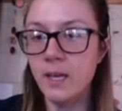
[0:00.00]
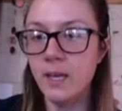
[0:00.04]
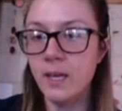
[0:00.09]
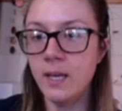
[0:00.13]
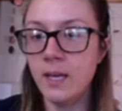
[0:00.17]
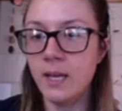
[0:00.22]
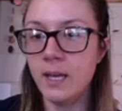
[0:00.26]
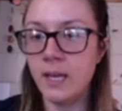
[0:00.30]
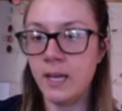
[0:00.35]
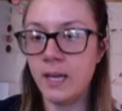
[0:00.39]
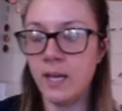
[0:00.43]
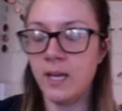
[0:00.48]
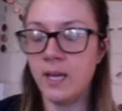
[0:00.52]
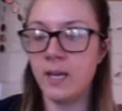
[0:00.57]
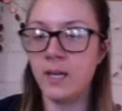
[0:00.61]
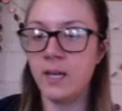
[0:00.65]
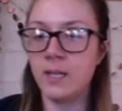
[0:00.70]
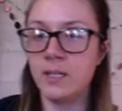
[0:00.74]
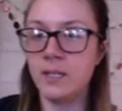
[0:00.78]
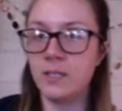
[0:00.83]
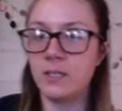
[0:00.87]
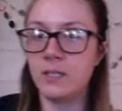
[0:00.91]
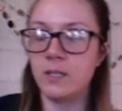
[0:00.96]

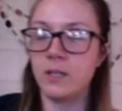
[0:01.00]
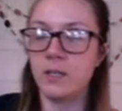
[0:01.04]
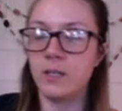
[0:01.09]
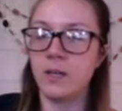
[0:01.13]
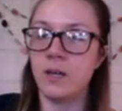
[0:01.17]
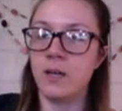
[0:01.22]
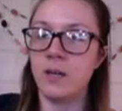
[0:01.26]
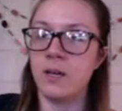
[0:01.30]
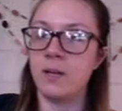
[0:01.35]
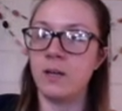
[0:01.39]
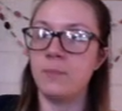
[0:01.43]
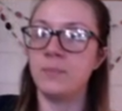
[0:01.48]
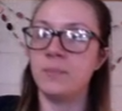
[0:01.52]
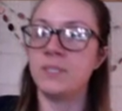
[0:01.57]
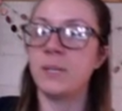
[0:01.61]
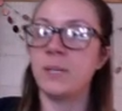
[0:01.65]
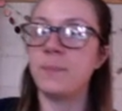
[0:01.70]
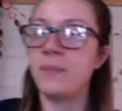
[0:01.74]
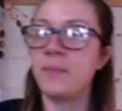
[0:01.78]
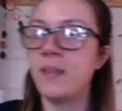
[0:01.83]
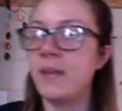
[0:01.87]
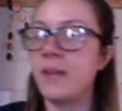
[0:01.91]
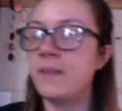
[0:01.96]
And
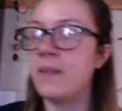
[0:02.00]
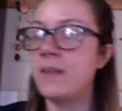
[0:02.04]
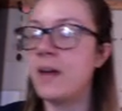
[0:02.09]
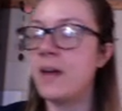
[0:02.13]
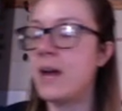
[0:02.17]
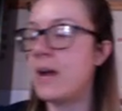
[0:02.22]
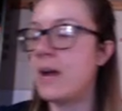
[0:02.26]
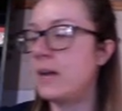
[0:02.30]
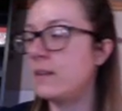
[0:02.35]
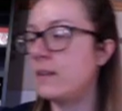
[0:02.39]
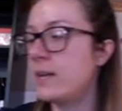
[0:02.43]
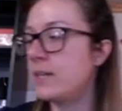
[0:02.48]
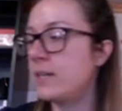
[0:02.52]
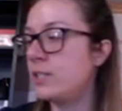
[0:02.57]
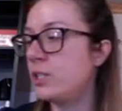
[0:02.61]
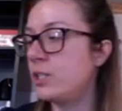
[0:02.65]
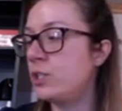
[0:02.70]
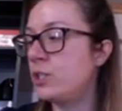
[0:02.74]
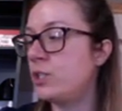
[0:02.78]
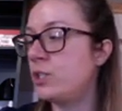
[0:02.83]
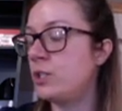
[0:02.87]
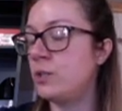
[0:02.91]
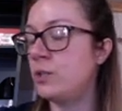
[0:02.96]
something that I like
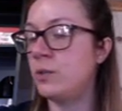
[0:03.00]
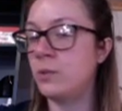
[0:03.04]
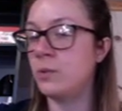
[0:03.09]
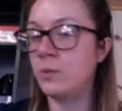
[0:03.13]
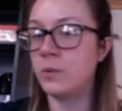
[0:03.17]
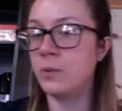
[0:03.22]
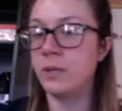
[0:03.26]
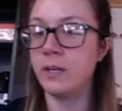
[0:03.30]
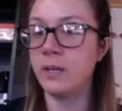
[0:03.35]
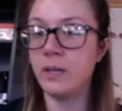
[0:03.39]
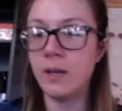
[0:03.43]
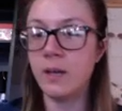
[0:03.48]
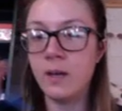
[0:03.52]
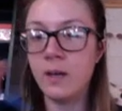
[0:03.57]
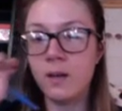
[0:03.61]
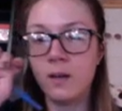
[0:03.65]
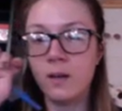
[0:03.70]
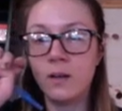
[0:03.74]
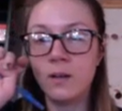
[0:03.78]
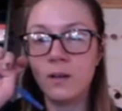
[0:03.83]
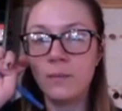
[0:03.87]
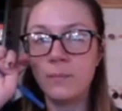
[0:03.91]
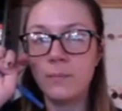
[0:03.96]
to do
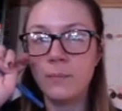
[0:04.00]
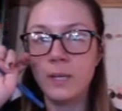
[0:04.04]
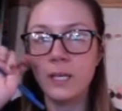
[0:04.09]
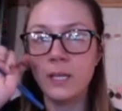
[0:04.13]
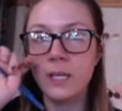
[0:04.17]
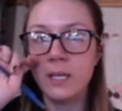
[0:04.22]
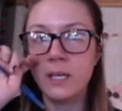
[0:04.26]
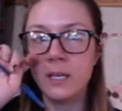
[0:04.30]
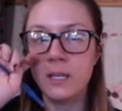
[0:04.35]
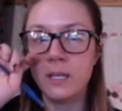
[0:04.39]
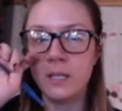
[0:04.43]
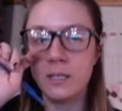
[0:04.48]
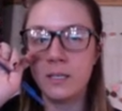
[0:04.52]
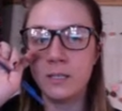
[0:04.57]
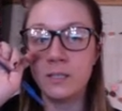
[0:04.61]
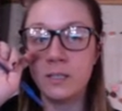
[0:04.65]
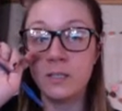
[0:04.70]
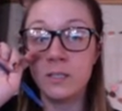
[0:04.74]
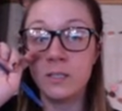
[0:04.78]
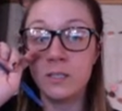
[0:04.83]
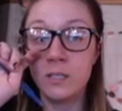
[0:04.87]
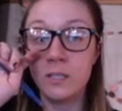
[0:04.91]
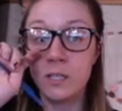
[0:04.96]

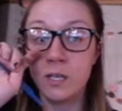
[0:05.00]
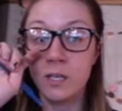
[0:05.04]
is